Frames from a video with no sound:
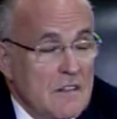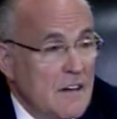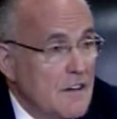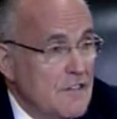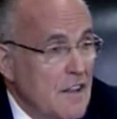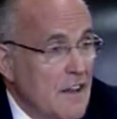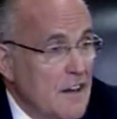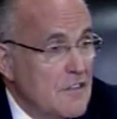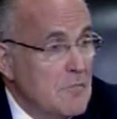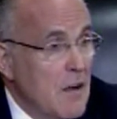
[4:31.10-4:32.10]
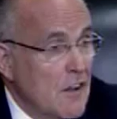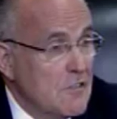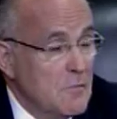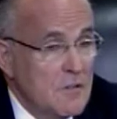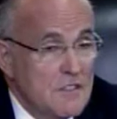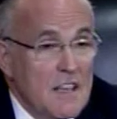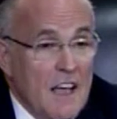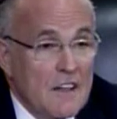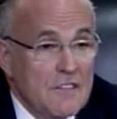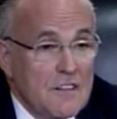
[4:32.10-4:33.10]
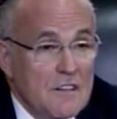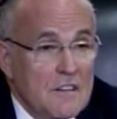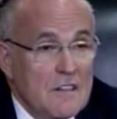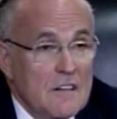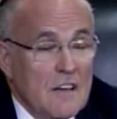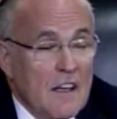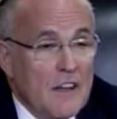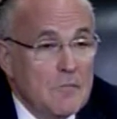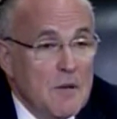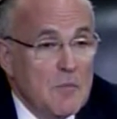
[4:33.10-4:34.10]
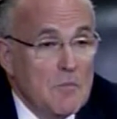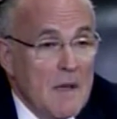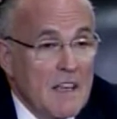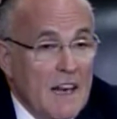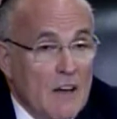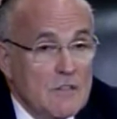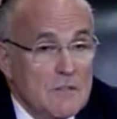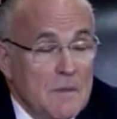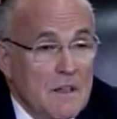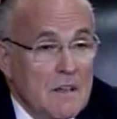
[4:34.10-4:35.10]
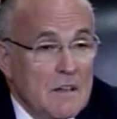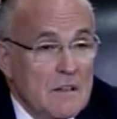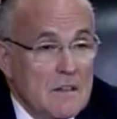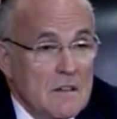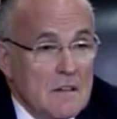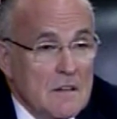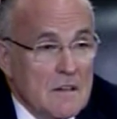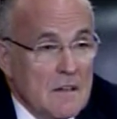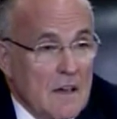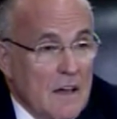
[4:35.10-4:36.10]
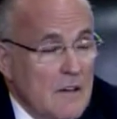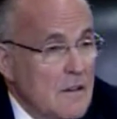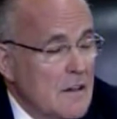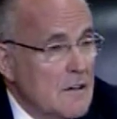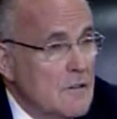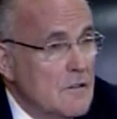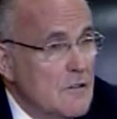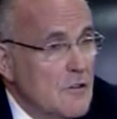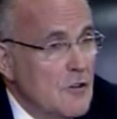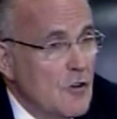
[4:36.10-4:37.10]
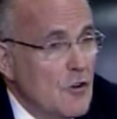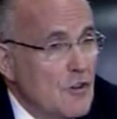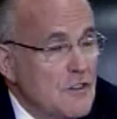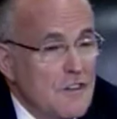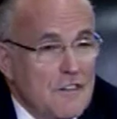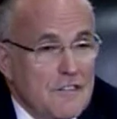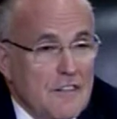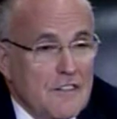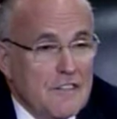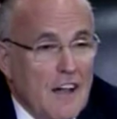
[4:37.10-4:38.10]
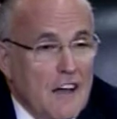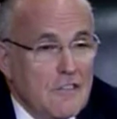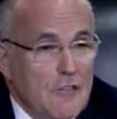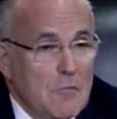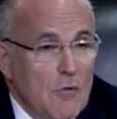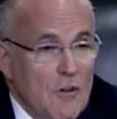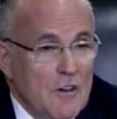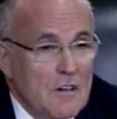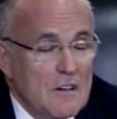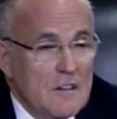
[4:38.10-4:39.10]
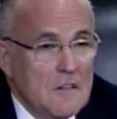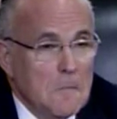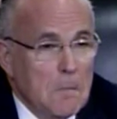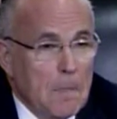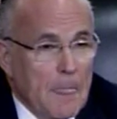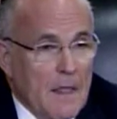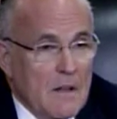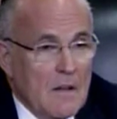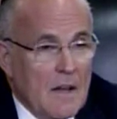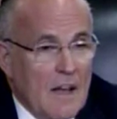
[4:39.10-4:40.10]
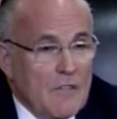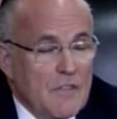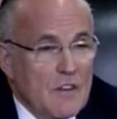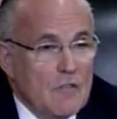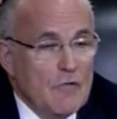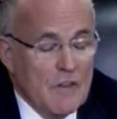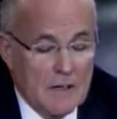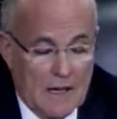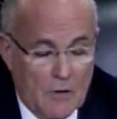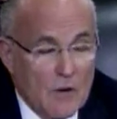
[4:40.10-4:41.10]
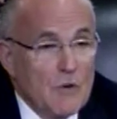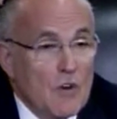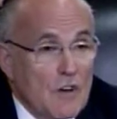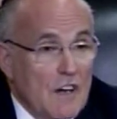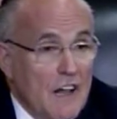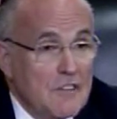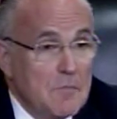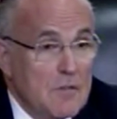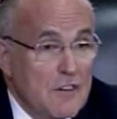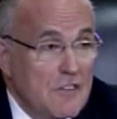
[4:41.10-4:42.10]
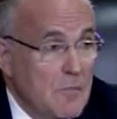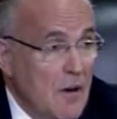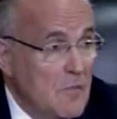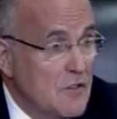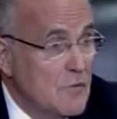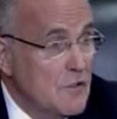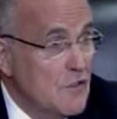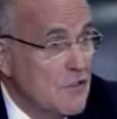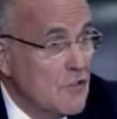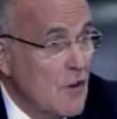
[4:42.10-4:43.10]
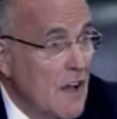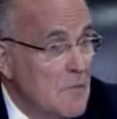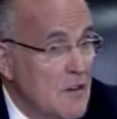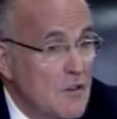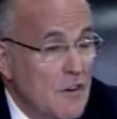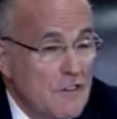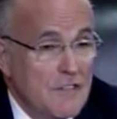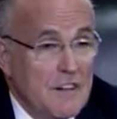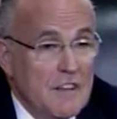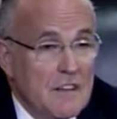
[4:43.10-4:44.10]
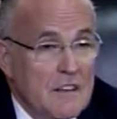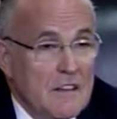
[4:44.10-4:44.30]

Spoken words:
that it is not as impossible a task as people make it out to be. I look at the size of the border. I think of how I reorganized the police department to reduce crime in New York City.